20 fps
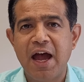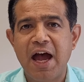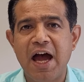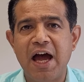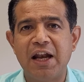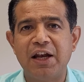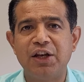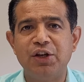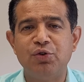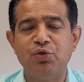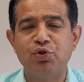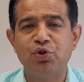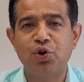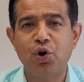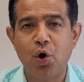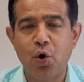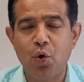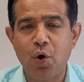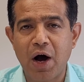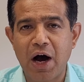and you
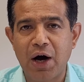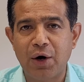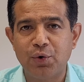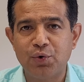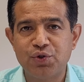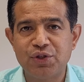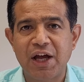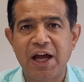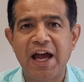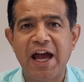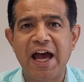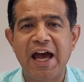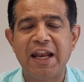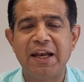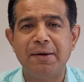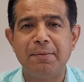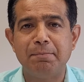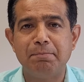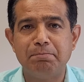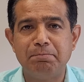go out
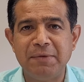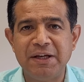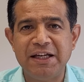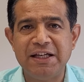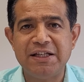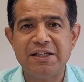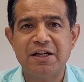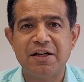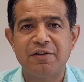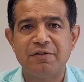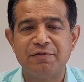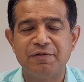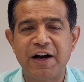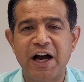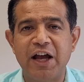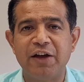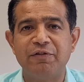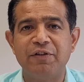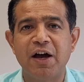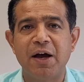and meet
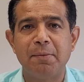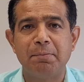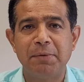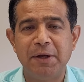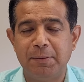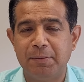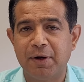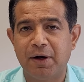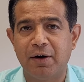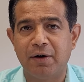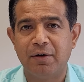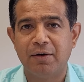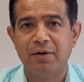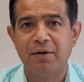five people.